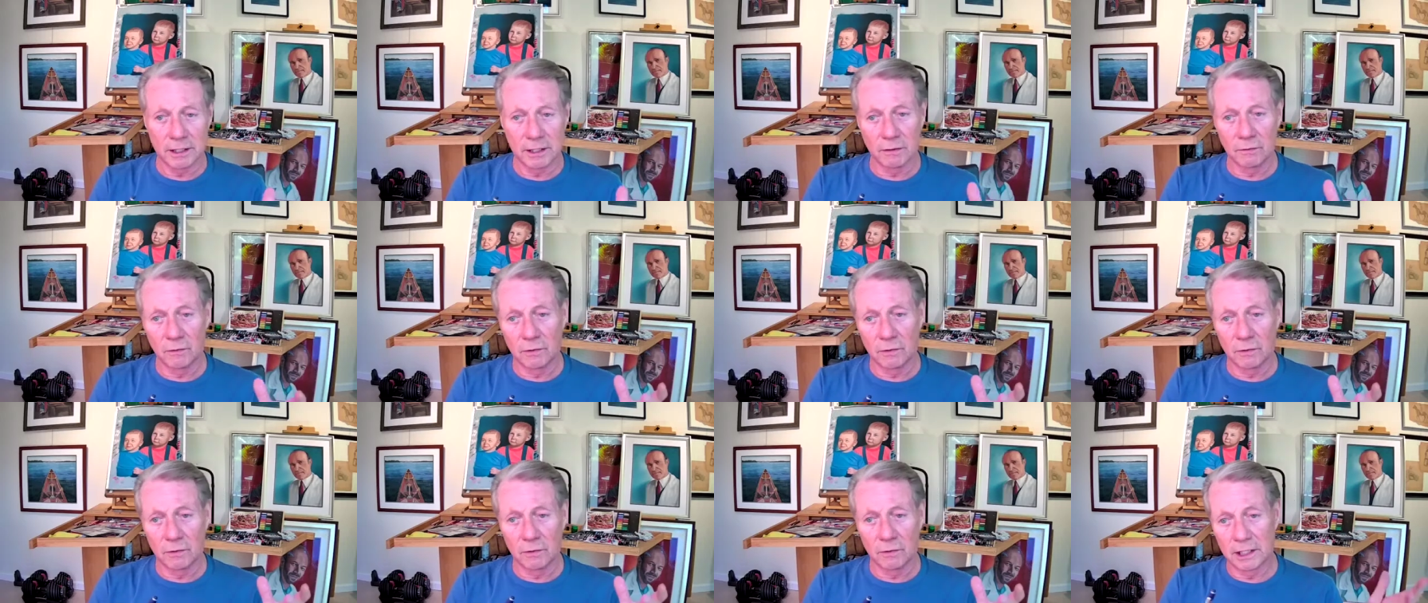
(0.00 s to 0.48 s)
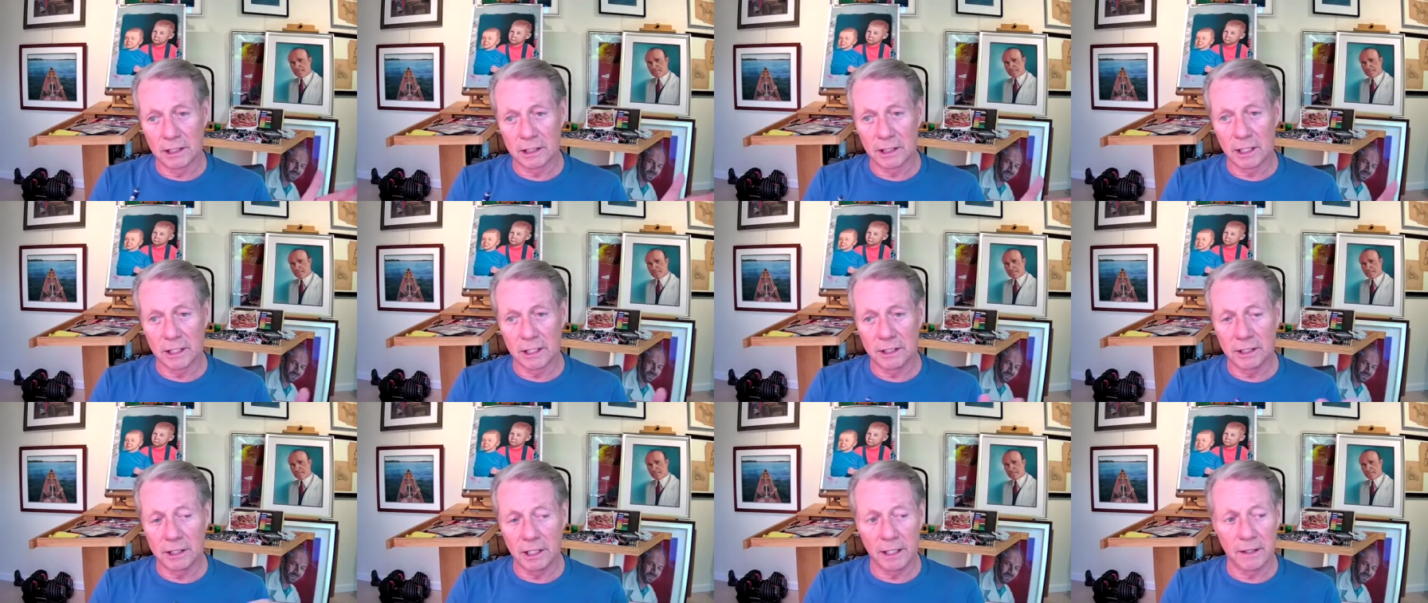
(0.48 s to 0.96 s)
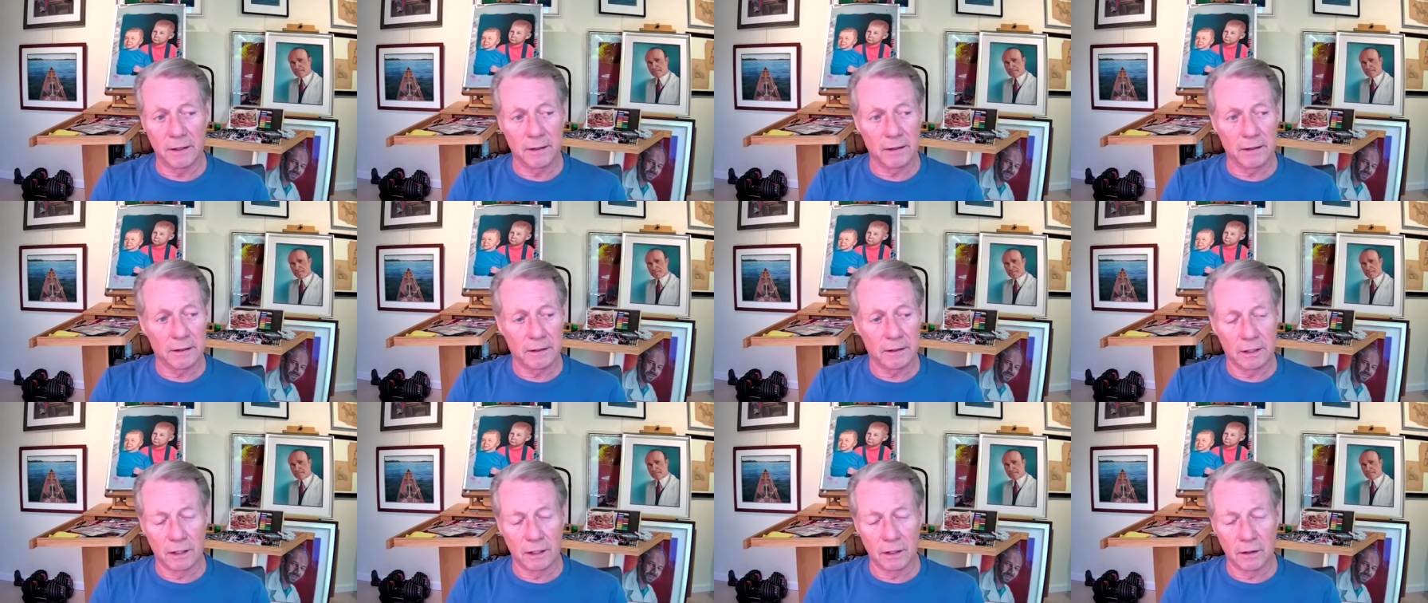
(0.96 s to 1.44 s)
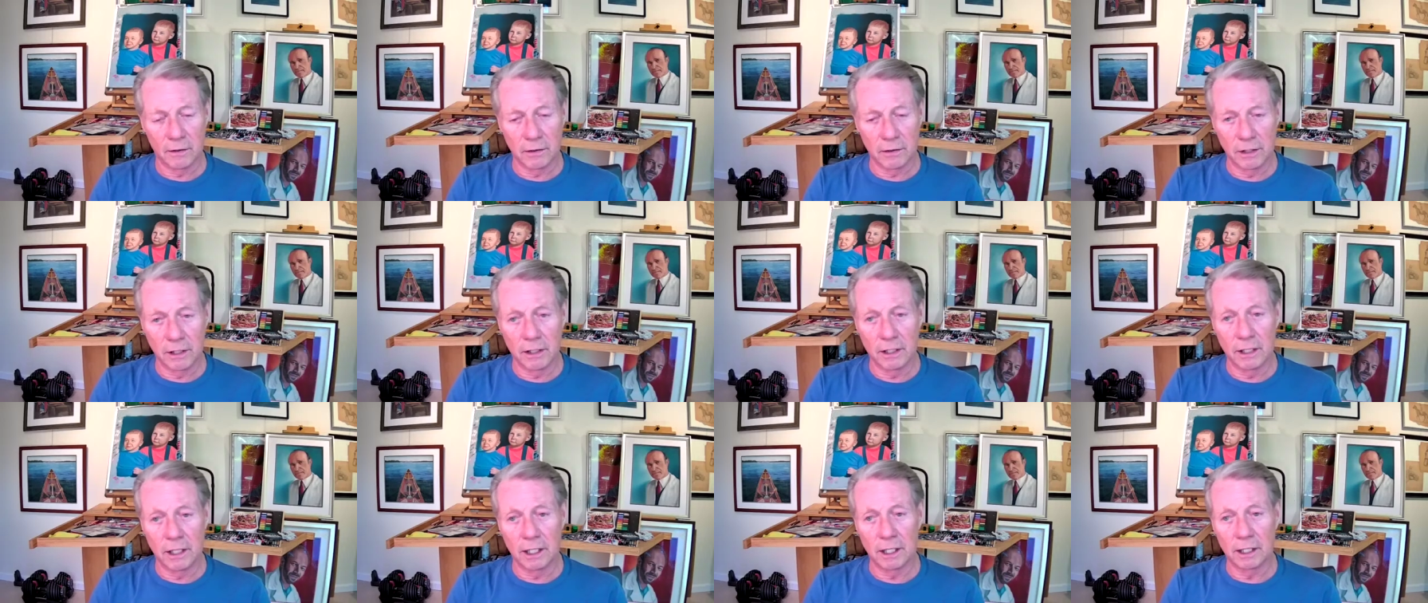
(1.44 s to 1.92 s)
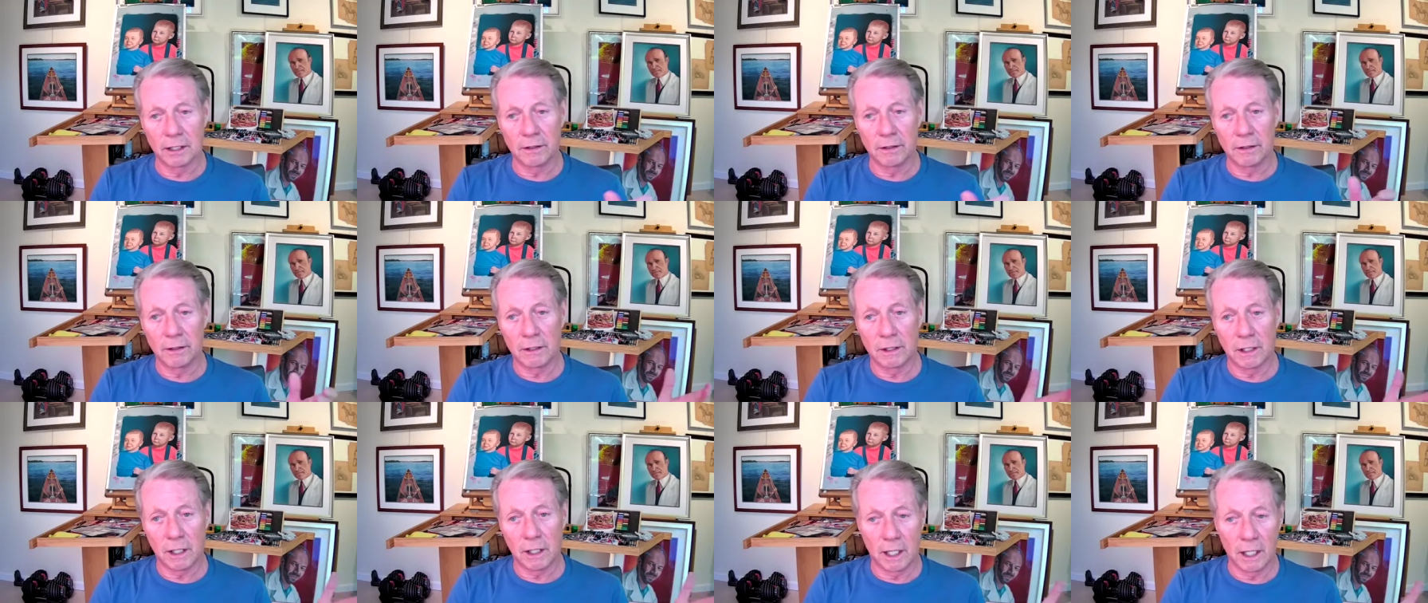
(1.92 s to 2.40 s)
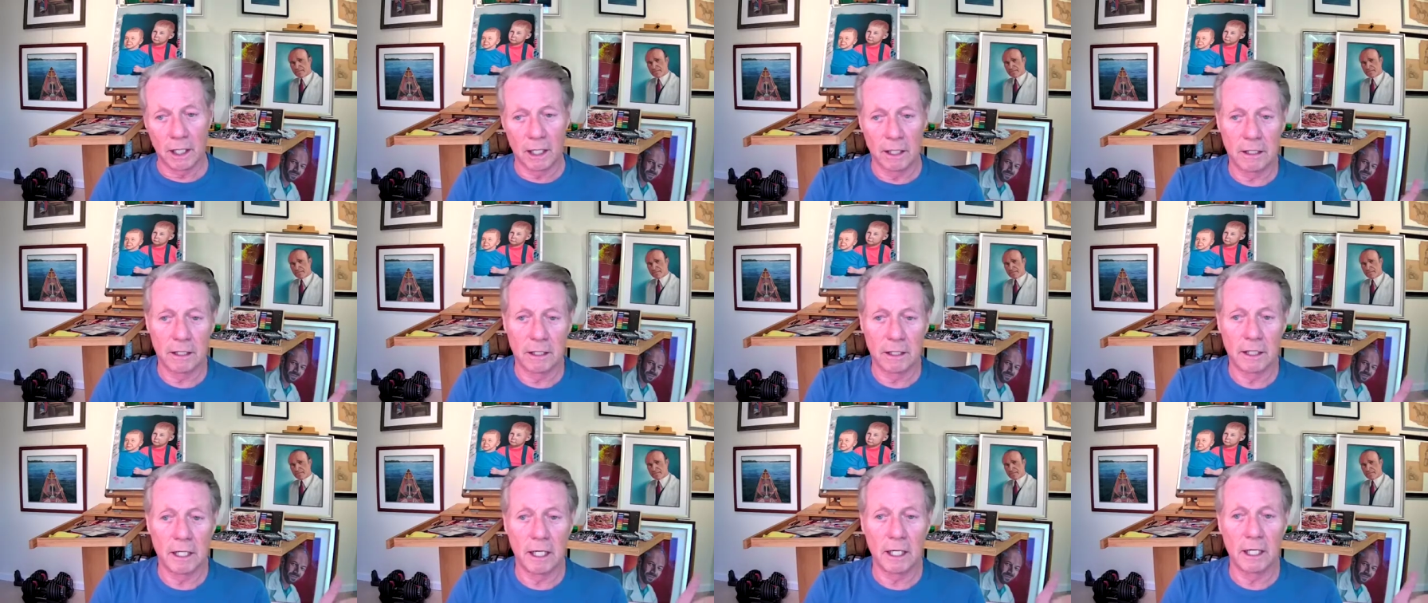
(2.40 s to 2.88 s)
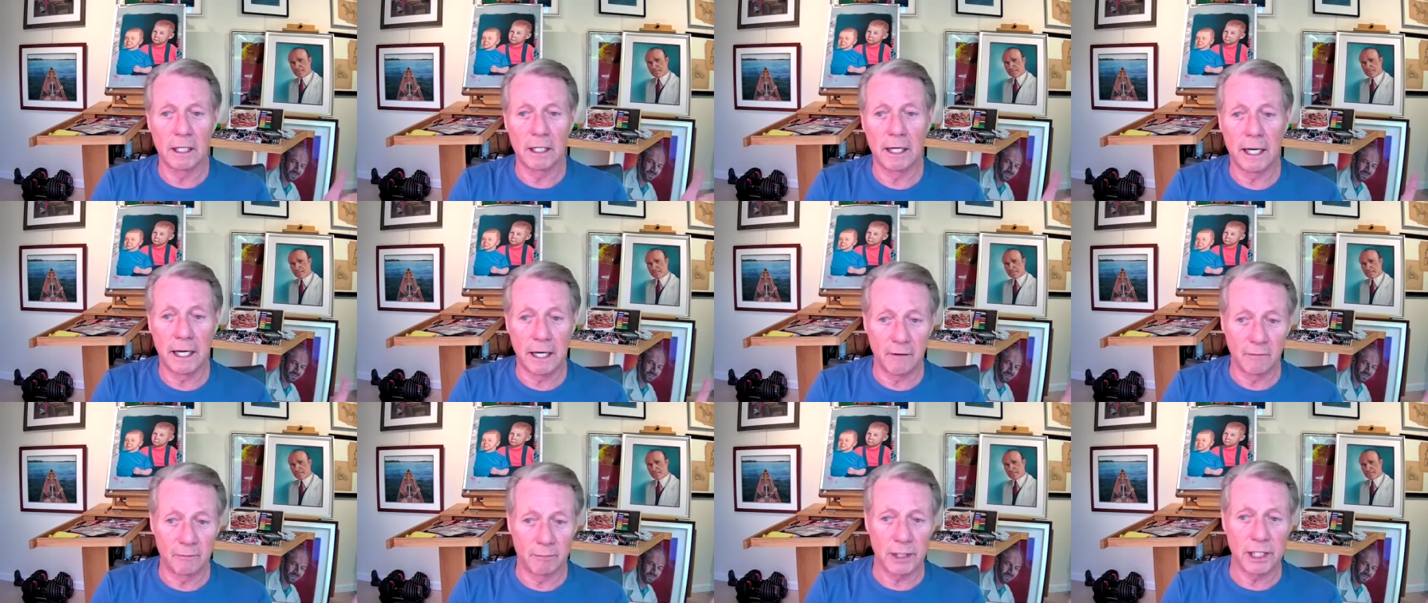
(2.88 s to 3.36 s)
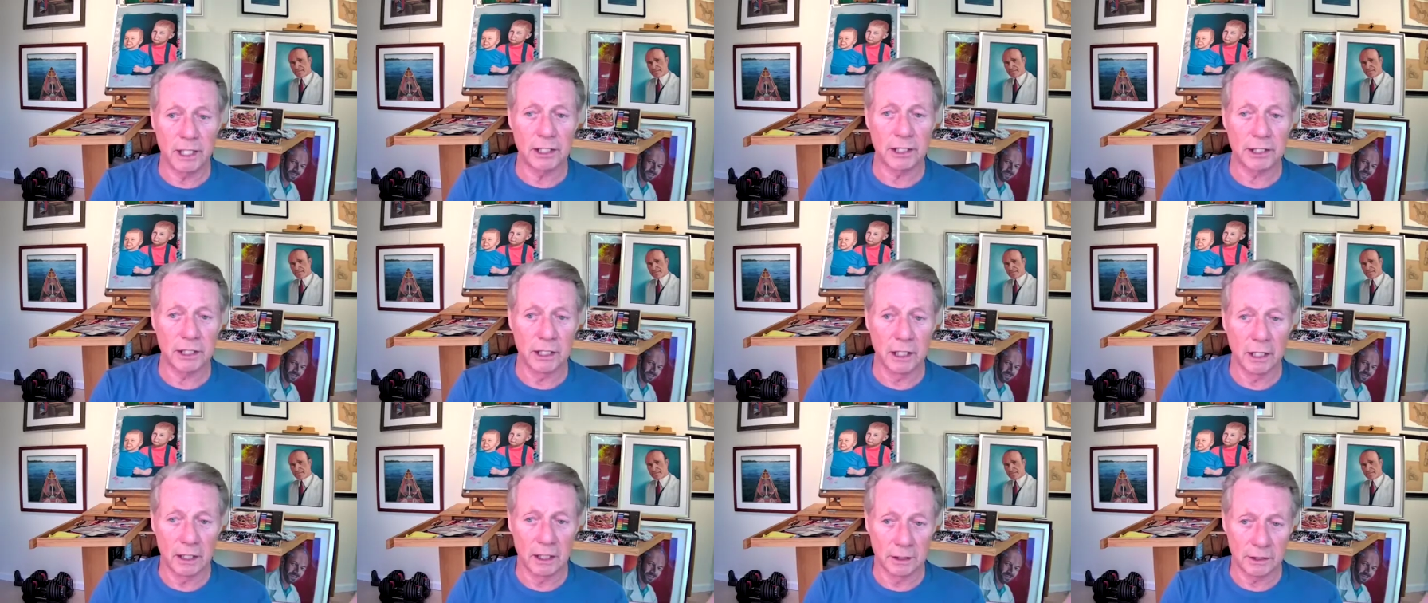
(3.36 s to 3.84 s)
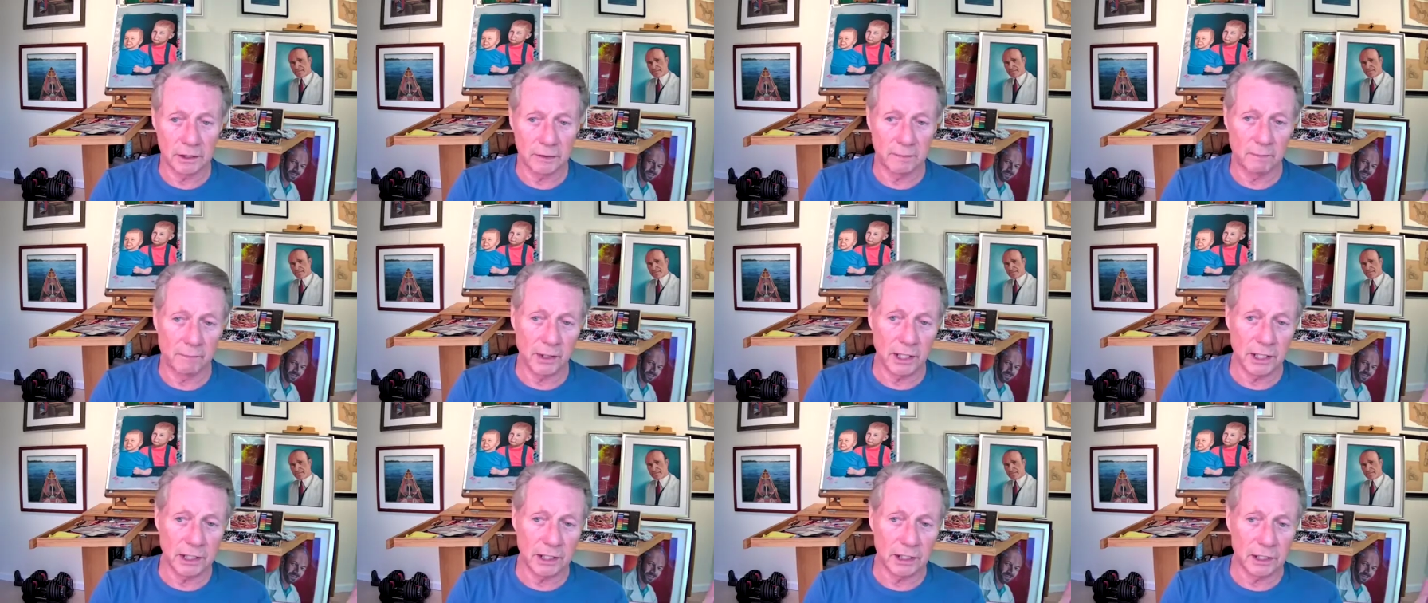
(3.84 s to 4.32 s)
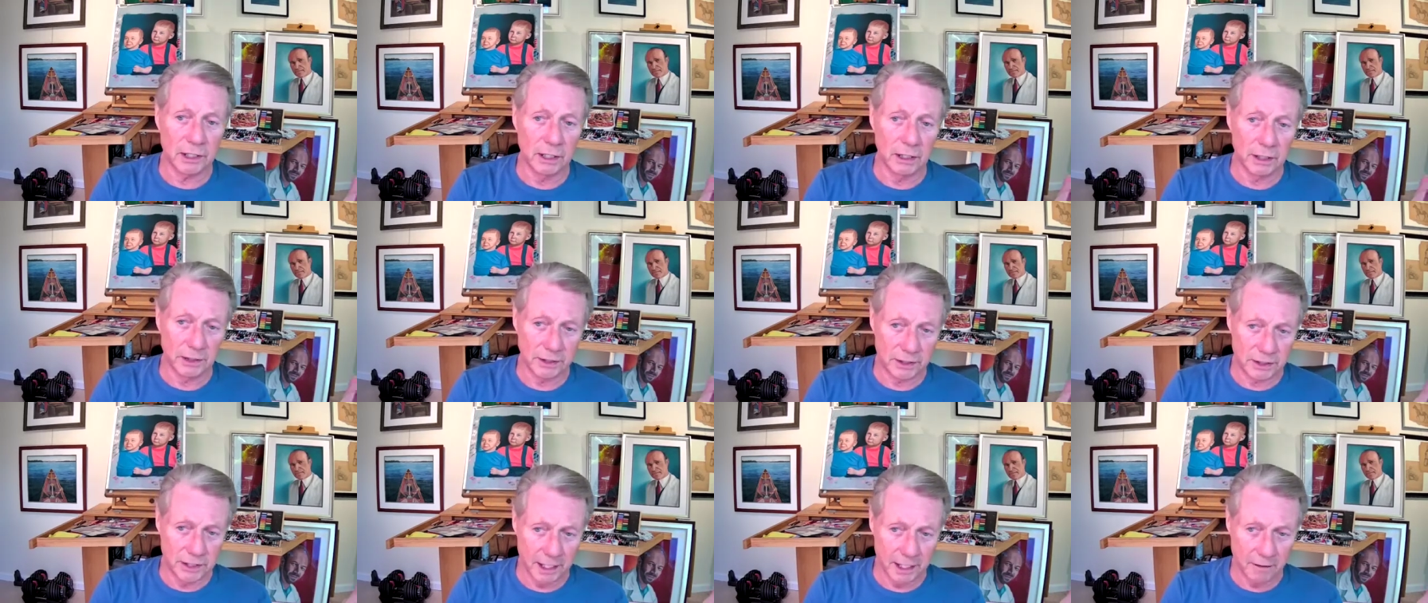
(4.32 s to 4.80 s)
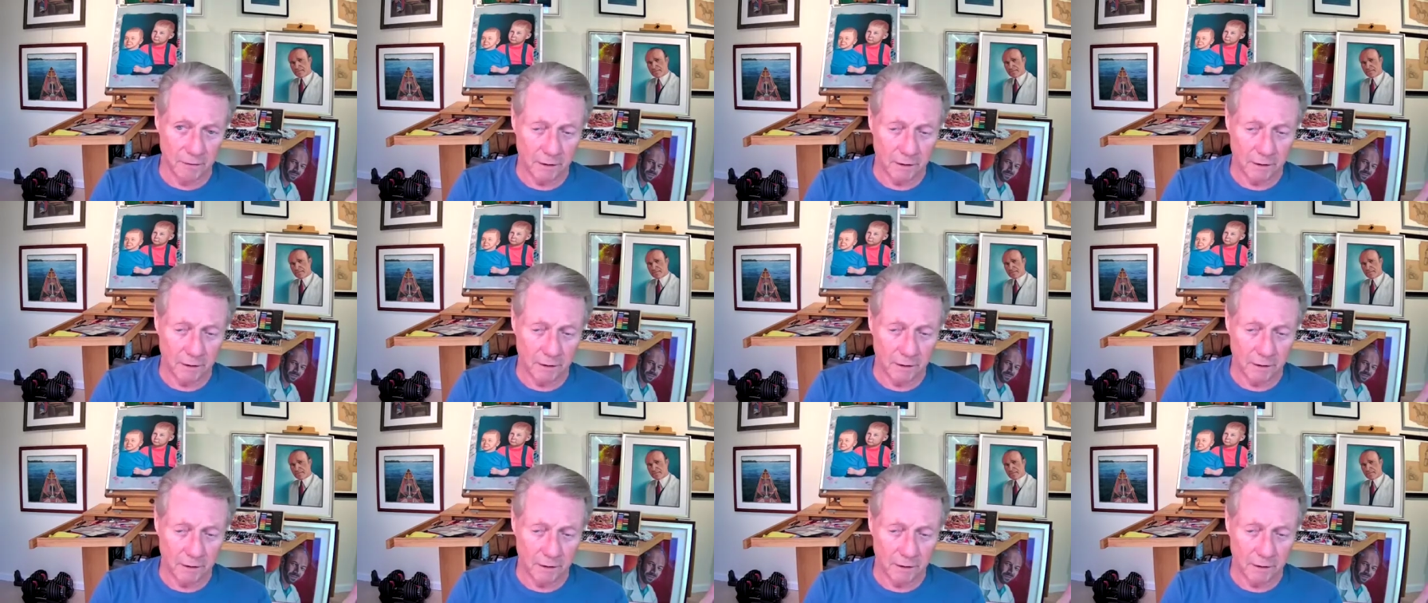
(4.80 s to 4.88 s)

It was, as I said, you needed to have B cells. B cells then